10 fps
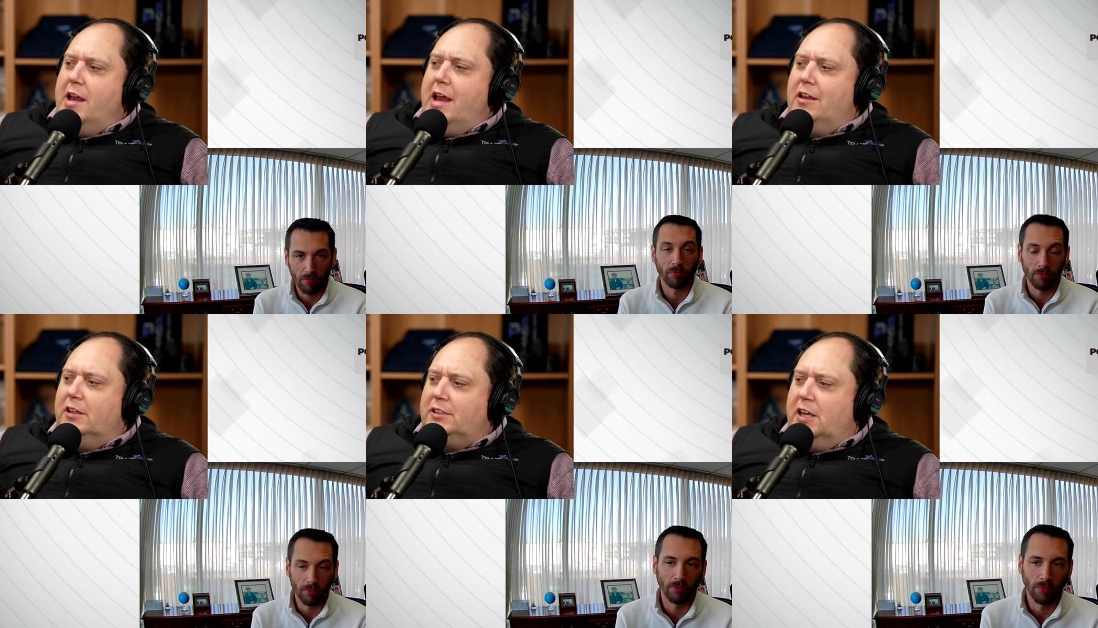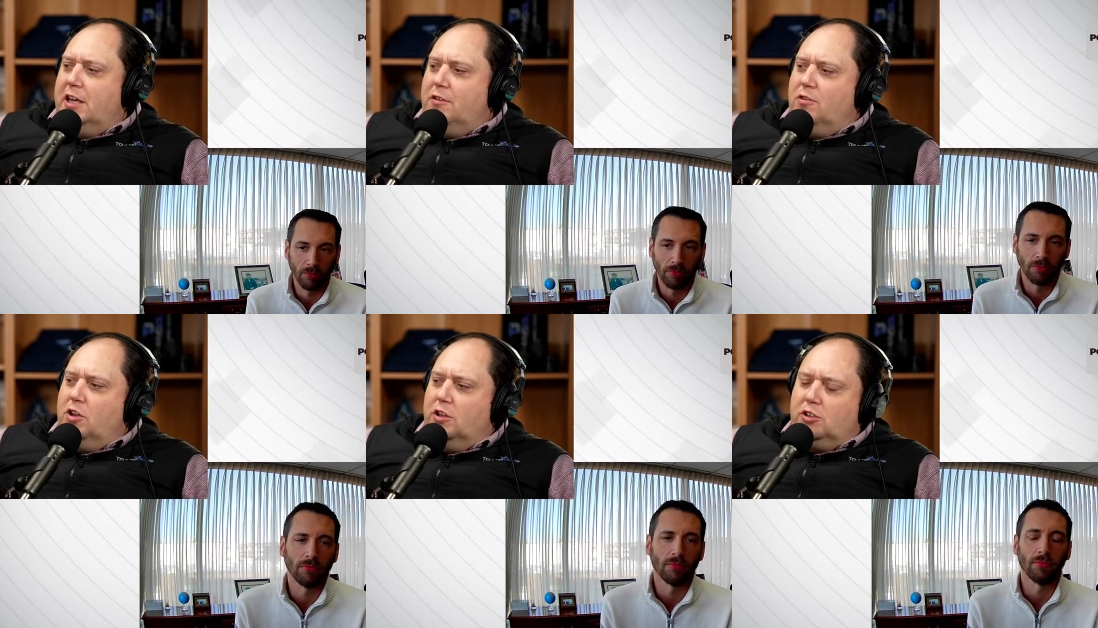Speaker 1: and let's say
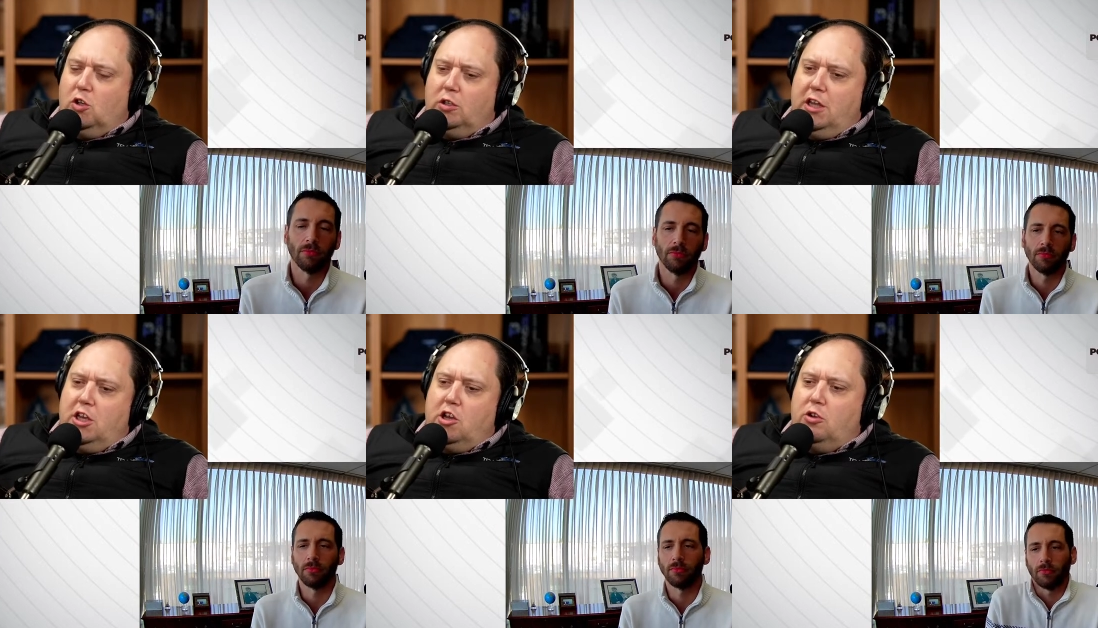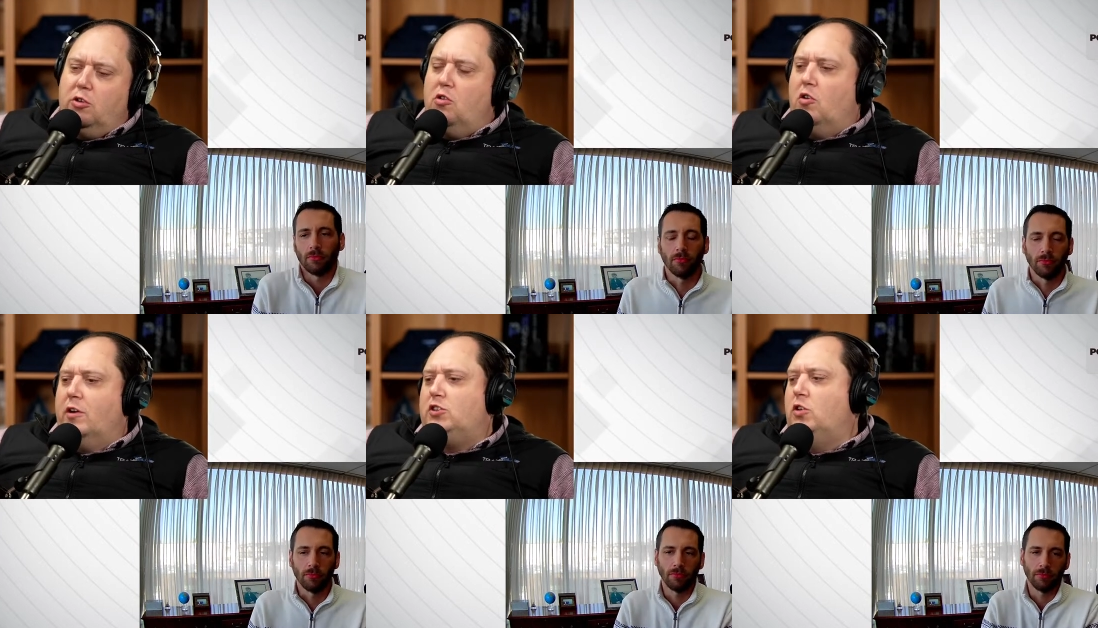you've it's only you
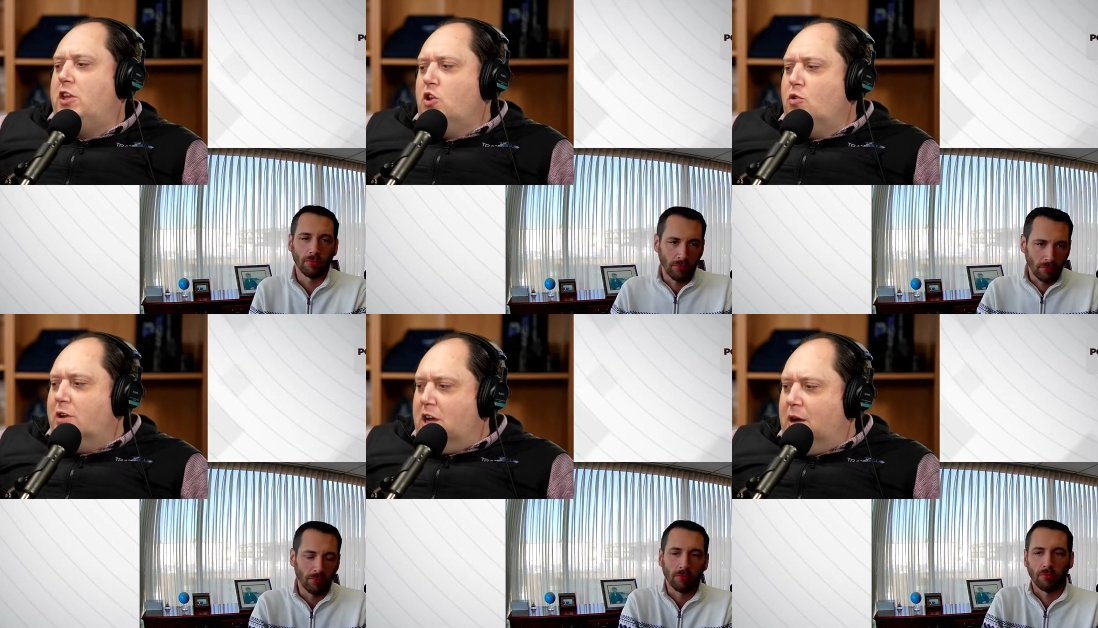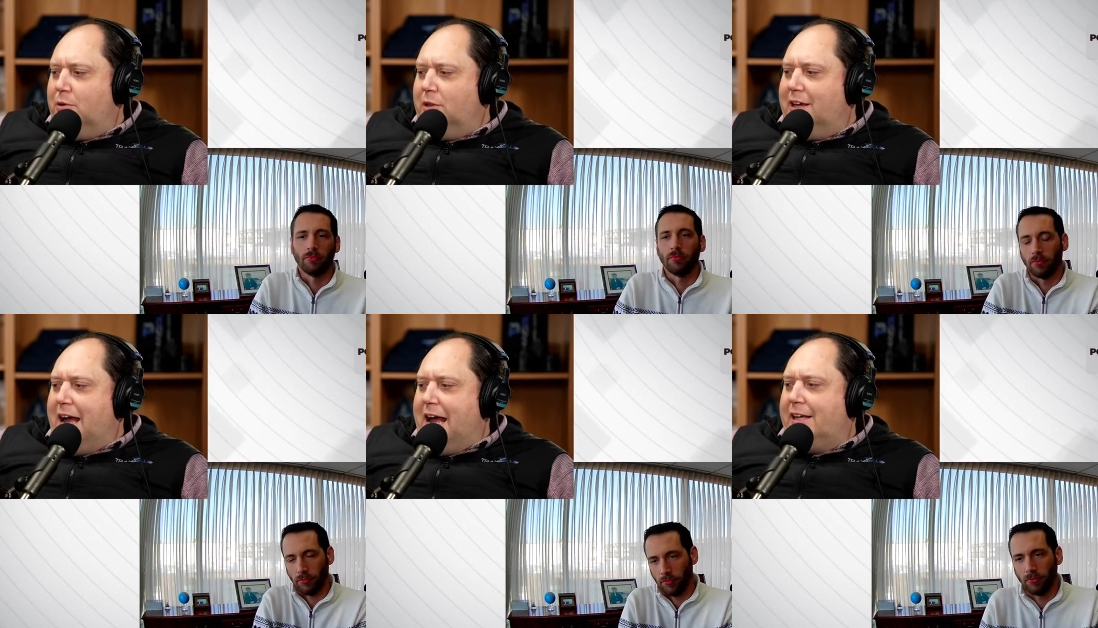or it's only you and a couple
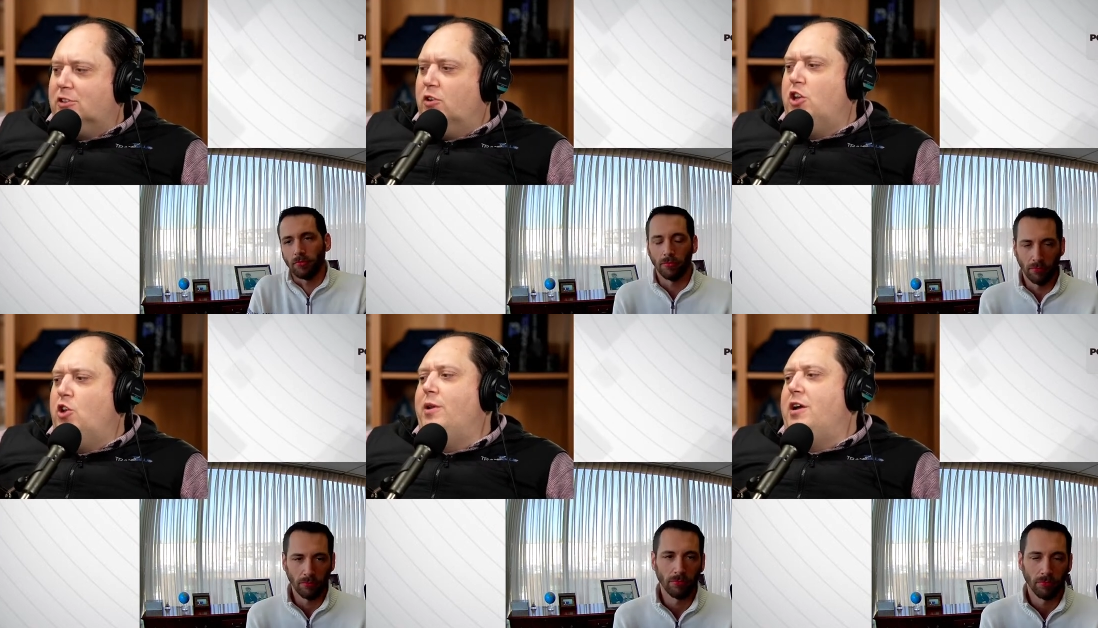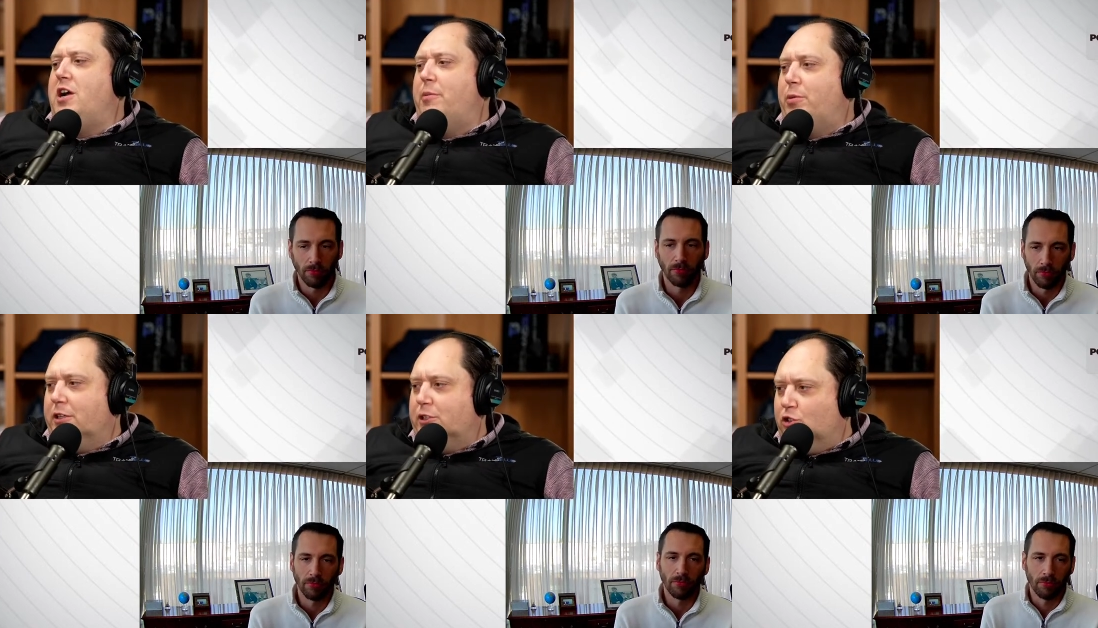of guys or you and a
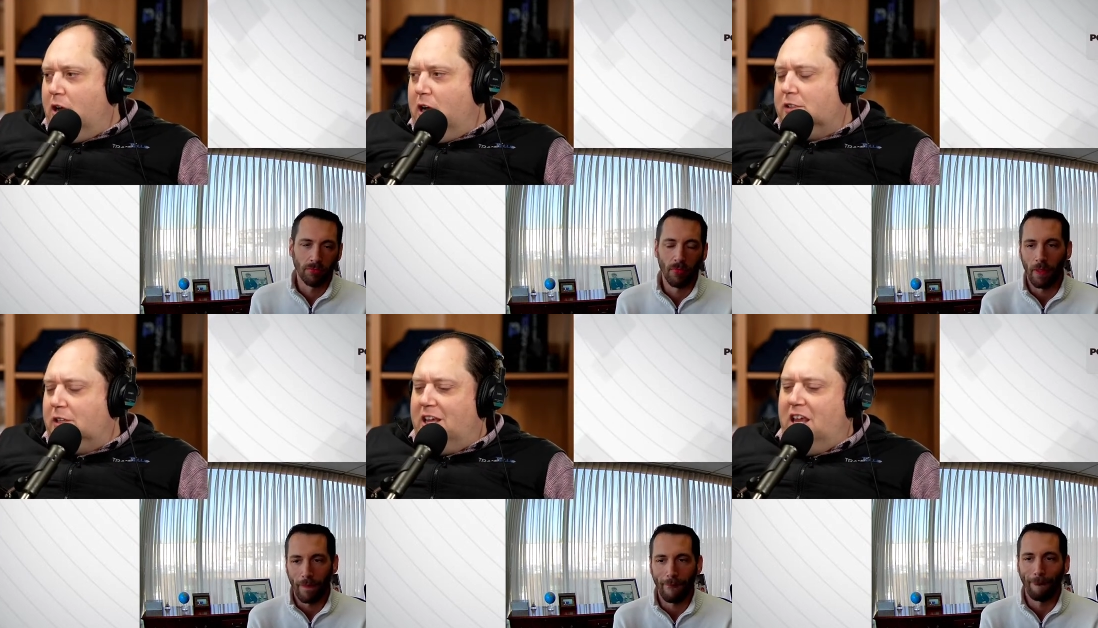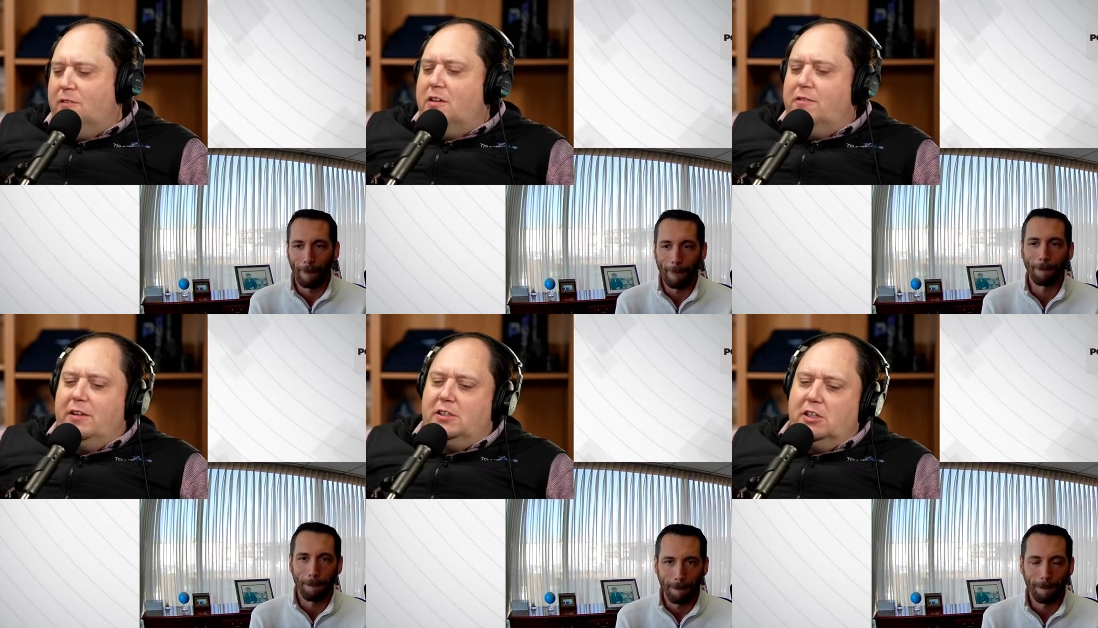couple of trucks, like even
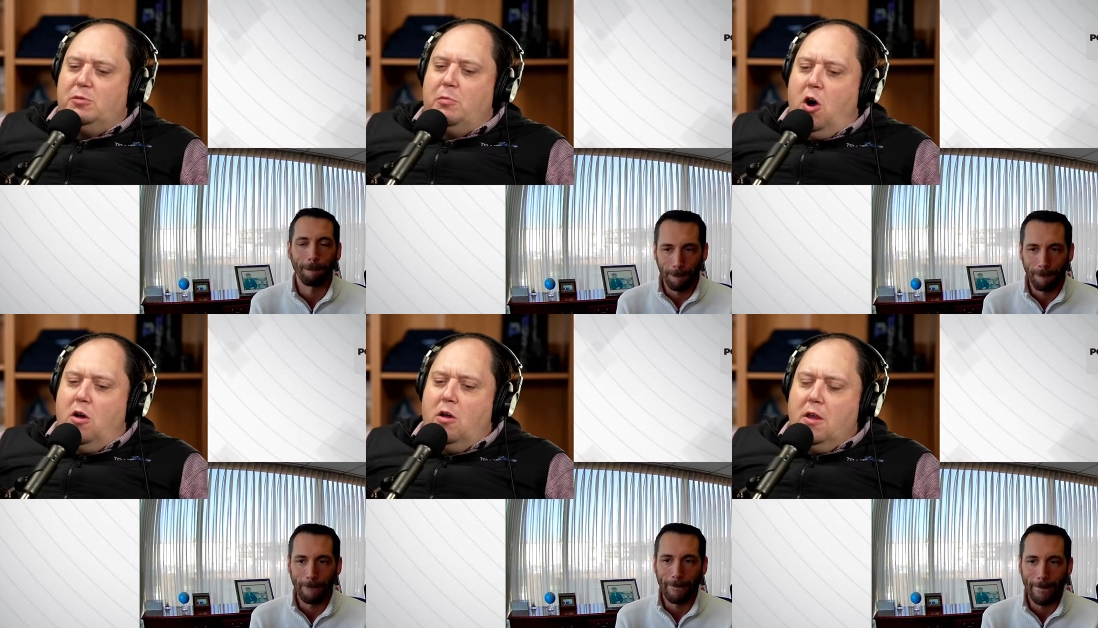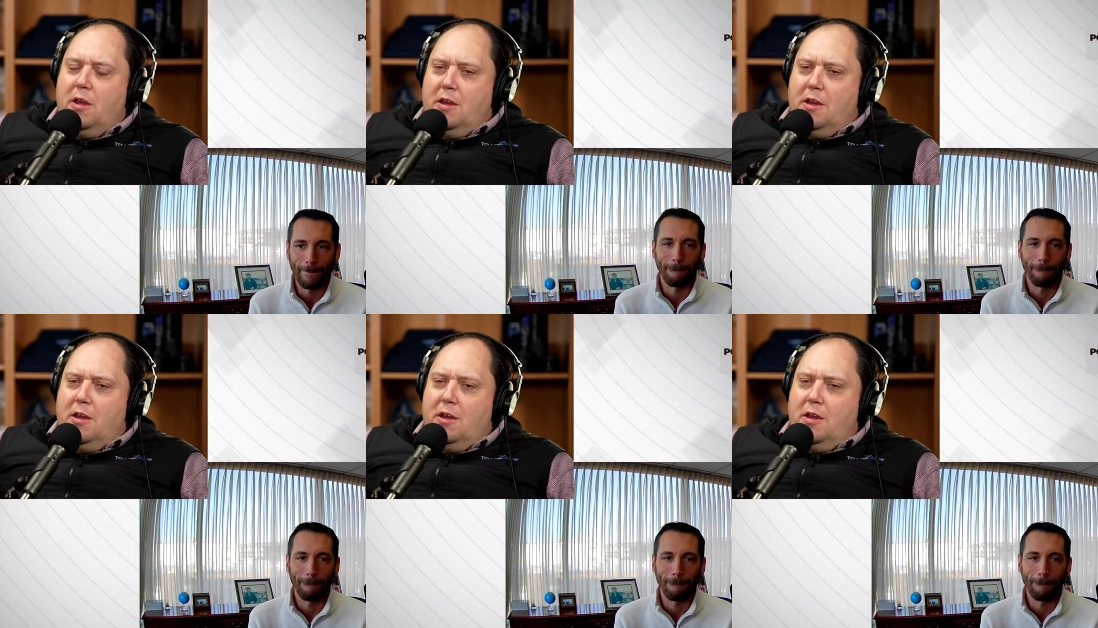if it's a small